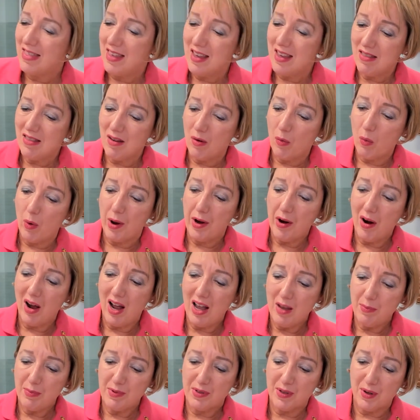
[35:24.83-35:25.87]
think that when
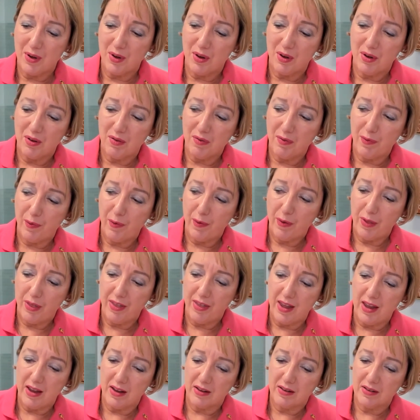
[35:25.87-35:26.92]
I observe
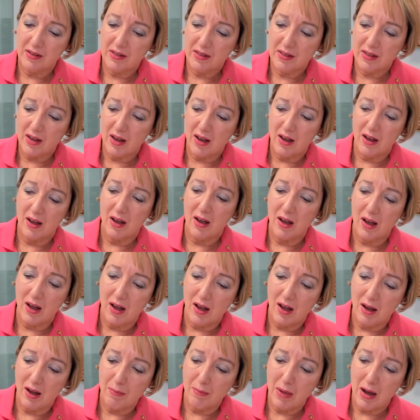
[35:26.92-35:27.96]
things
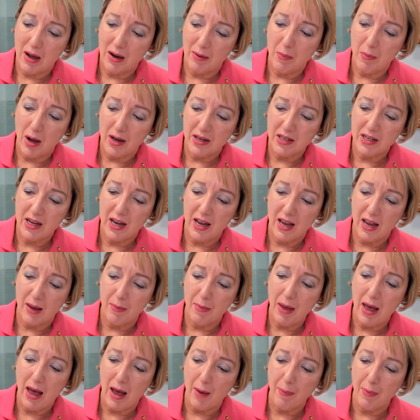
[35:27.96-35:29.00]
among my
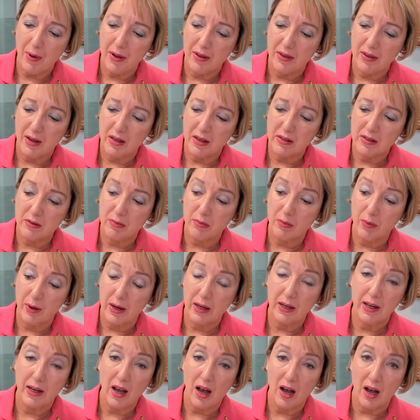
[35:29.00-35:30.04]
team happen that's
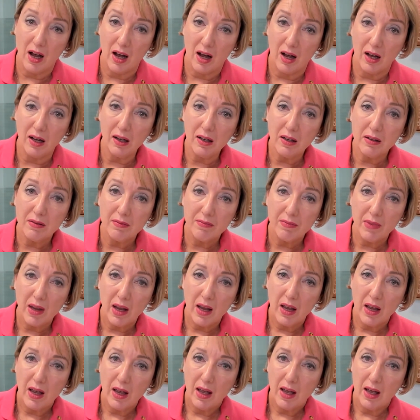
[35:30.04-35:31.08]
really hard
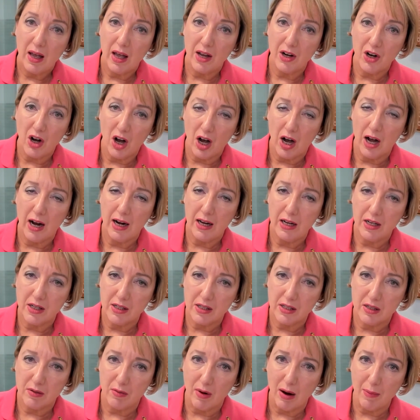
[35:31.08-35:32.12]
and highly
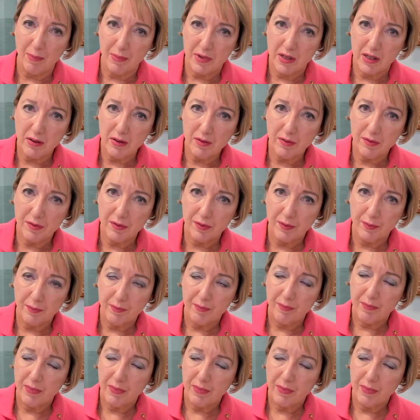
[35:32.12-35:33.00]
disruptive,